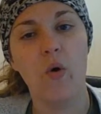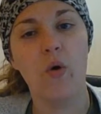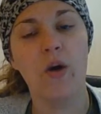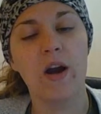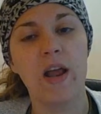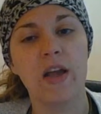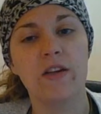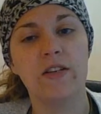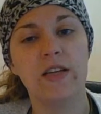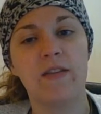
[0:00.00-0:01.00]
or it
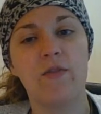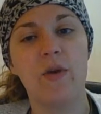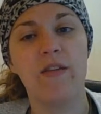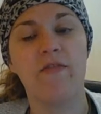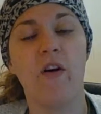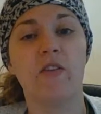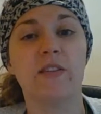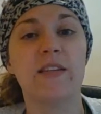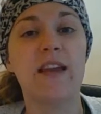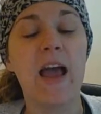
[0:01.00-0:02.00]
could give you a false
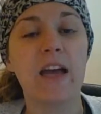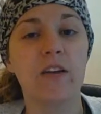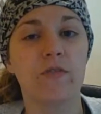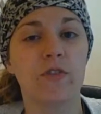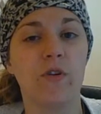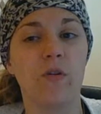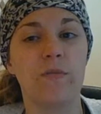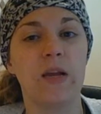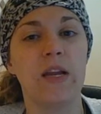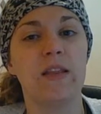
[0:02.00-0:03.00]
negative
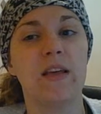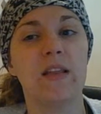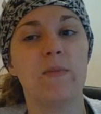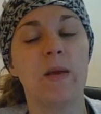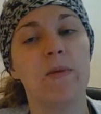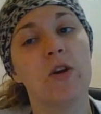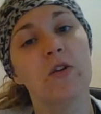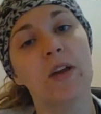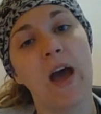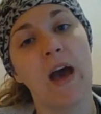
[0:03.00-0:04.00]
result, meaning that the baby
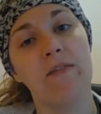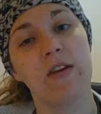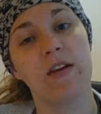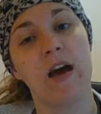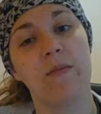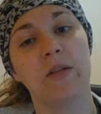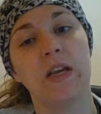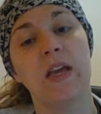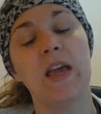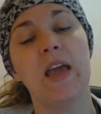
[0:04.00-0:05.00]
could have an anomaly